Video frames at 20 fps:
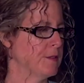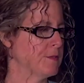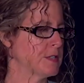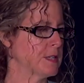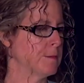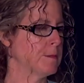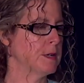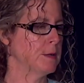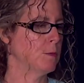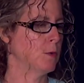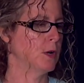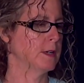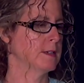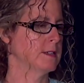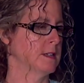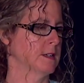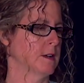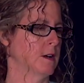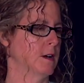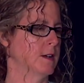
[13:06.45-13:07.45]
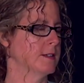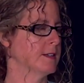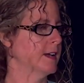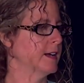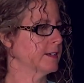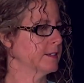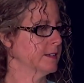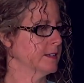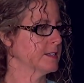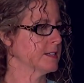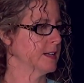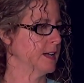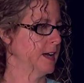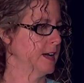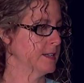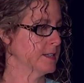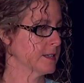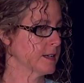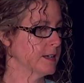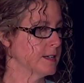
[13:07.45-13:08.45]
if somebody wanted to contact us and
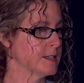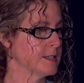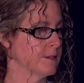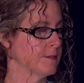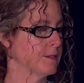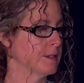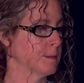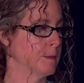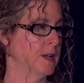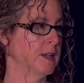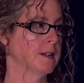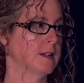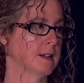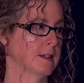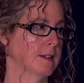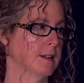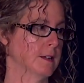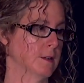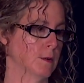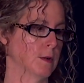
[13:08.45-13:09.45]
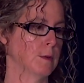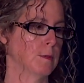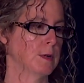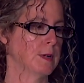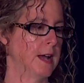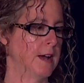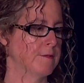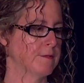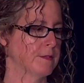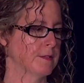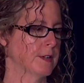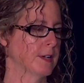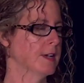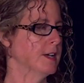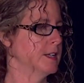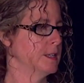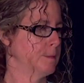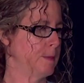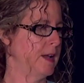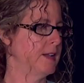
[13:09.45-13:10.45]
ask us, if depending on you know, it would have yeah.
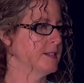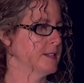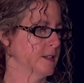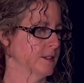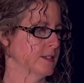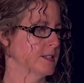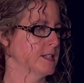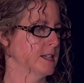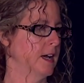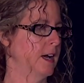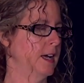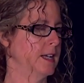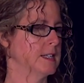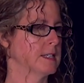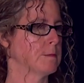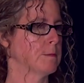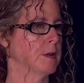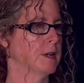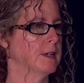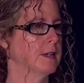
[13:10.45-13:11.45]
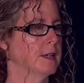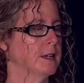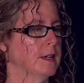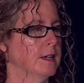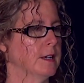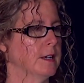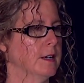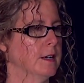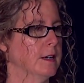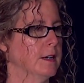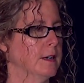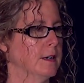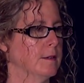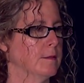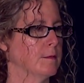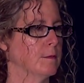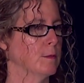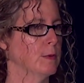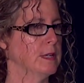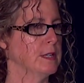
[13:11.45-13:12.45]
depends on the size, but.
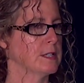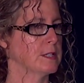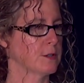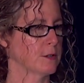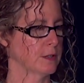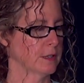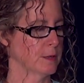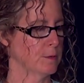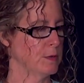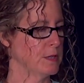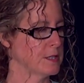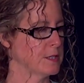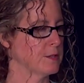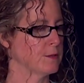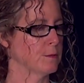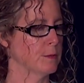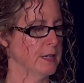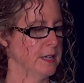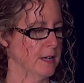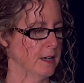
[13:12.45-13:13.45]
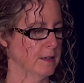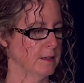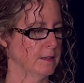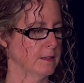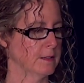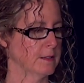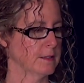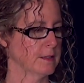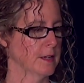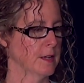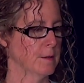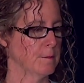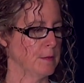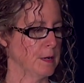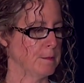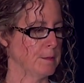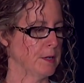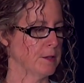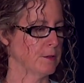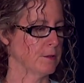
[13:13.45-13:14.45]
Um, we certainly we, we held
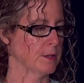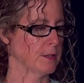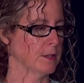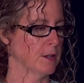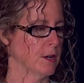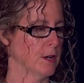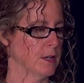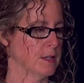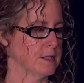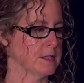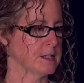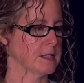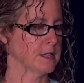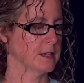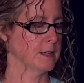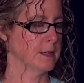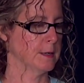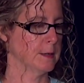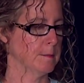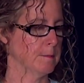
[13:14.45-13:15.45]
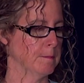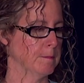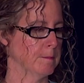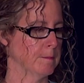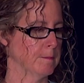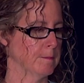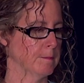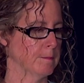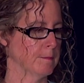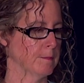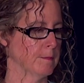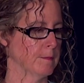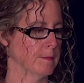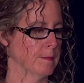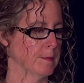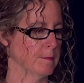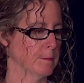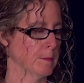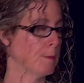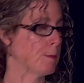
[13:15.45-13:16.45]
my mother-in-law's um,
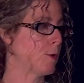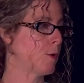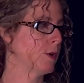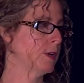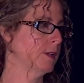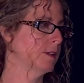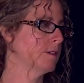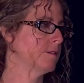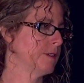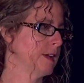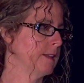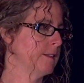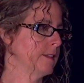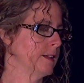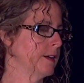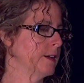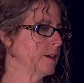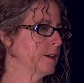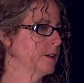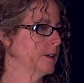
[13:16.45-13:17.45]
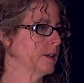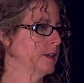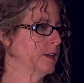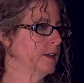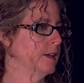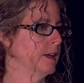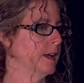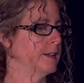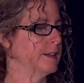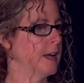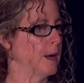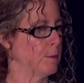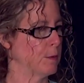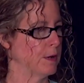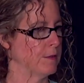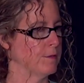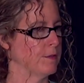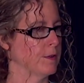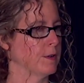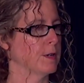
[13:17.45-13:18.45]
memorial event there, mm -hmm. and that
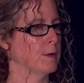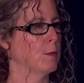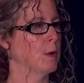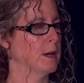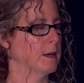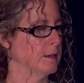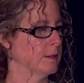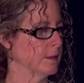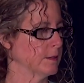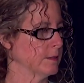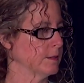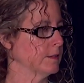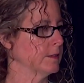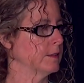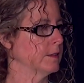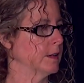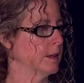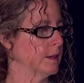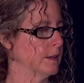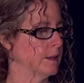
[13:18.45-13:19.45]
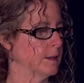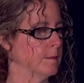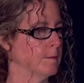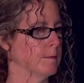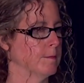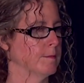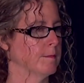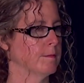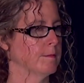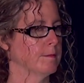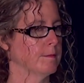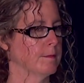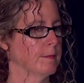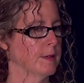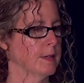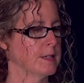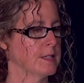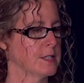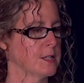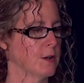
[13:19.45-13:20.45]
went very well. Um,
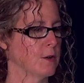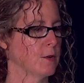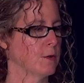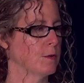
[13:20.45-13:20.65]
so I was